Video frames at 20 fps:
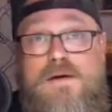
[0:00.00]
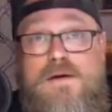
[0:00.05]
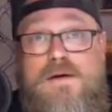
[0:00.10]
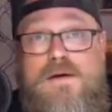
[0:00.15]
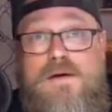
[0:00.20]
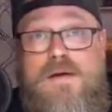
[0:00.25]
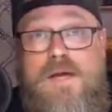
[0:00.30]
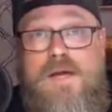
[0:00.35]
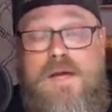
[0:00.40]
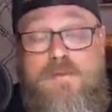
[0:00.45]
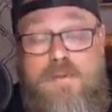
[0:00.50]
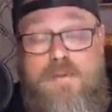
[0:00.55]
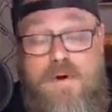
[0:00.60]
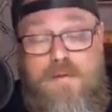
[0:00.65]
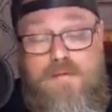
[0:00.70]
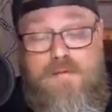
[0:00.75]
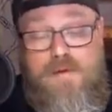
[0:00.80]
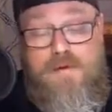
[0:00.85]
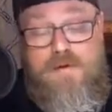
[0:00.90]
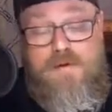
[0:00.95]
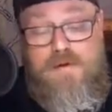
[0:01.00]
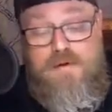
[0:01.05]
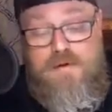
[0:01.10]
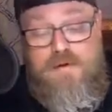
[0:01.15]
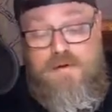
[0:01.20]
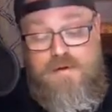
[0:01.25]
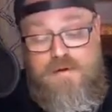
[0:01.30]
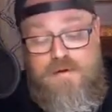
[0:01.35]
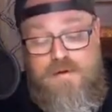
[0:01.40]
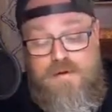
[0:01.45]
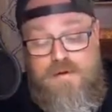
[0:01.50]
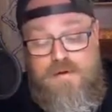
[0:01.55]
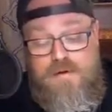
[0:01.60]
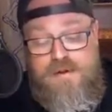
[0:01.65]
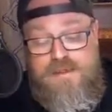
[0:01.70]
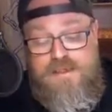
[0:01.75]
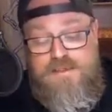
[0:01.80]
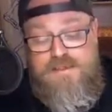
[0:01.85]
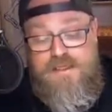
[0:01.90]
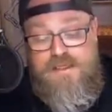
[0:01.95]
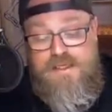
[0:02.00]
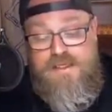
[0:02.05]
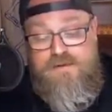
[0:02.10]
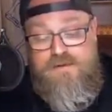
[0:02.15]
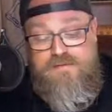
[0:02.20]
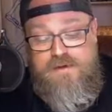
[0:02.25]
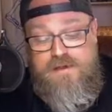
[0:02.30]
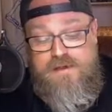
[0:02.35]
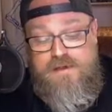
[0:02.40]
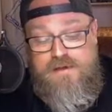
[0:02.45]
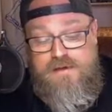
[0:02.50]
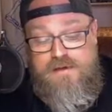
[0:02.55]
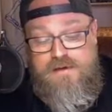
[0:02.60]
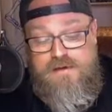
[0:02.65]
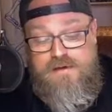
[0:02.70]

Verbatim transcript: an Airpom. Oh, that's the E-reader.